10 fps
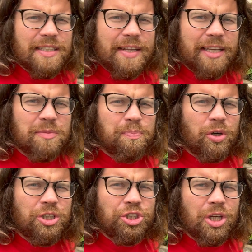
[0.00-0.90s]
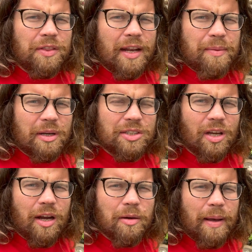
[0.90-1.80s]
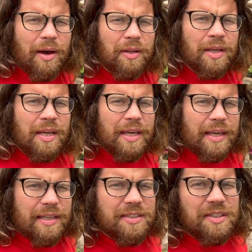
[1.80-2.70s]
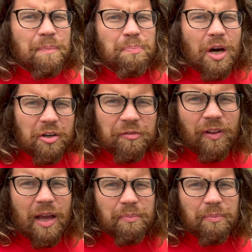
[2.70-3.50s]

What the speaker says: The next bush that I'm going to talk about is the butterfly